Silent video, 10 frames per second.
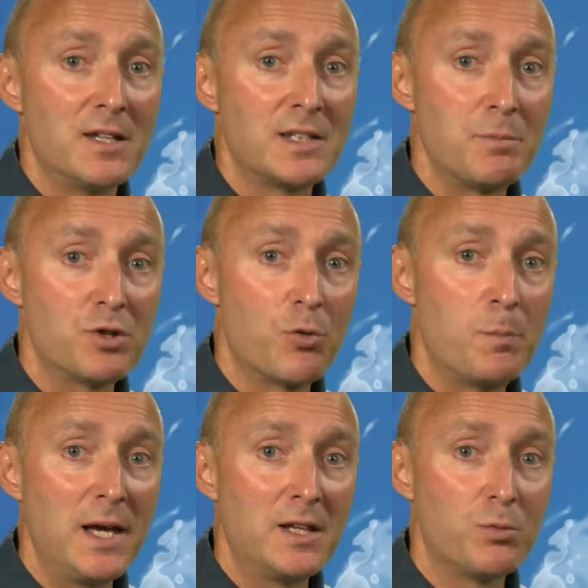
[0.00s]
Temperatures will
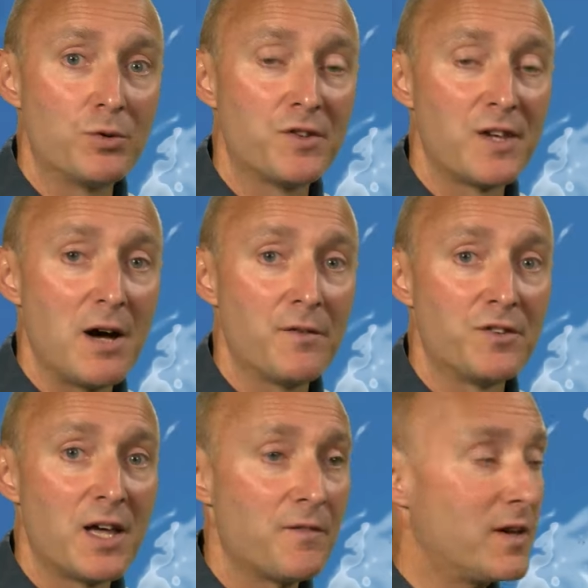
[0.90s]
peak towards the south and
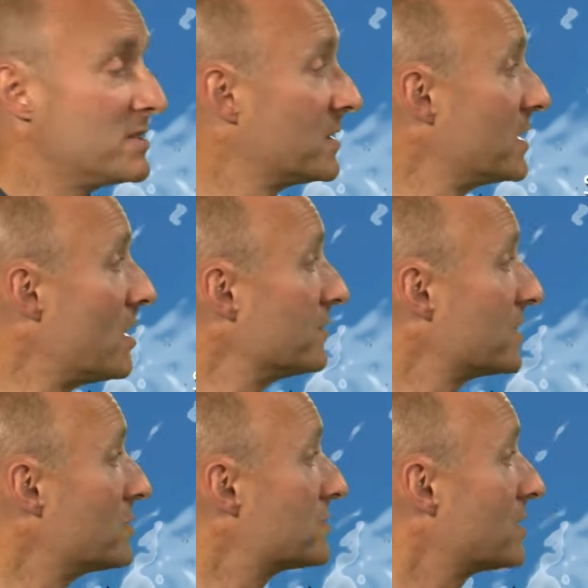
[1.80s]
southeast in the
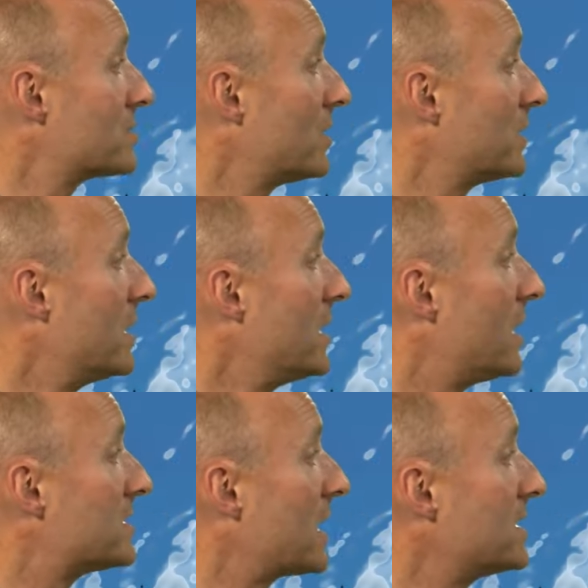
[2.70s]
afternoon sunshine
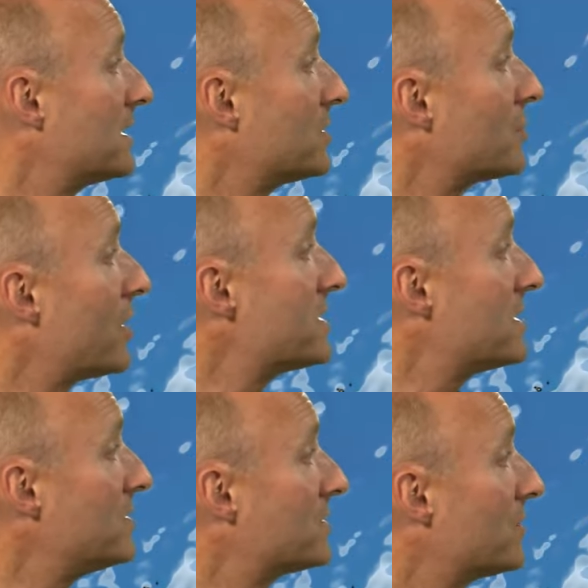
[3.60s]
at 18 or
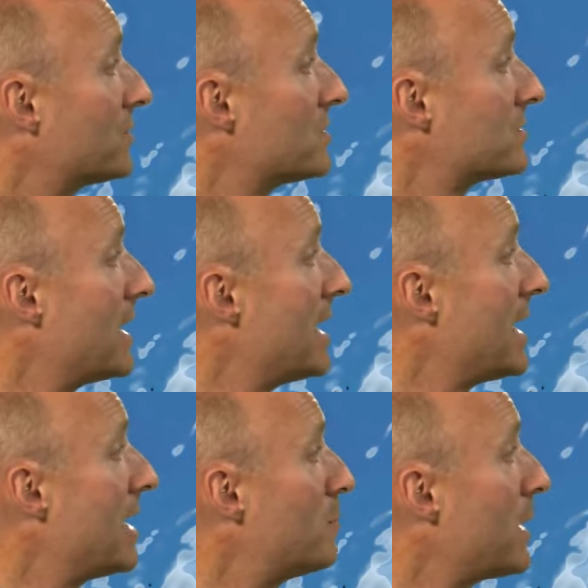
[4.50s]
19 Celsius,
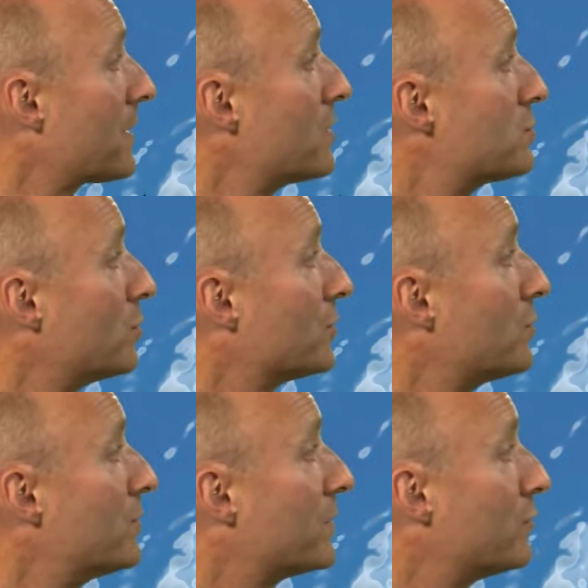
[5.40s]
held back though towards the
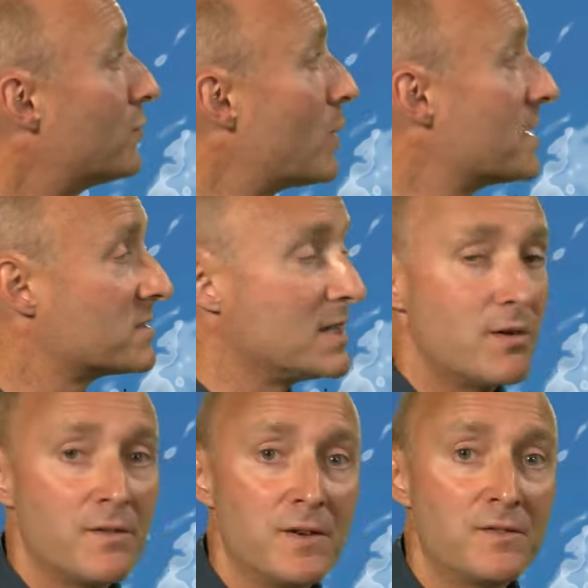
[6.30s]
north and northwest
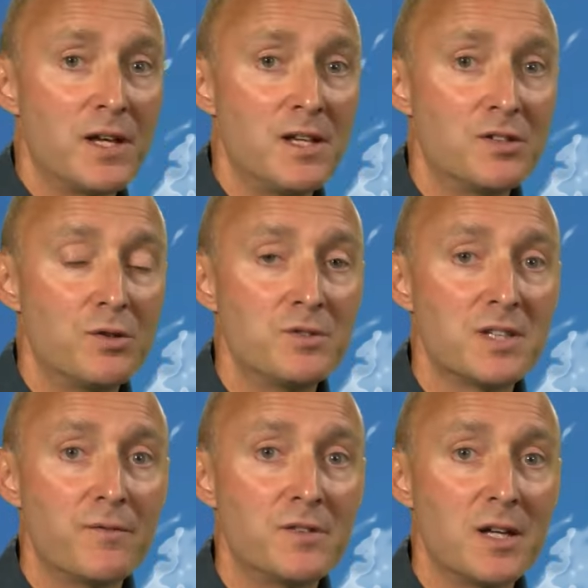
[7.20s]
nearer 15 to
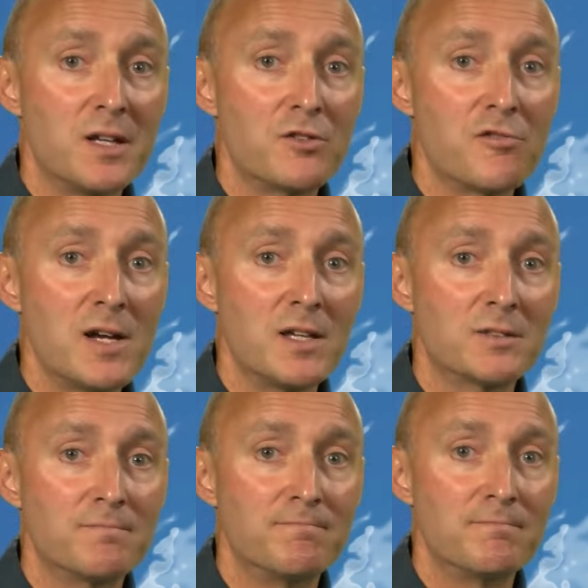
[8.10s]
17 degrees.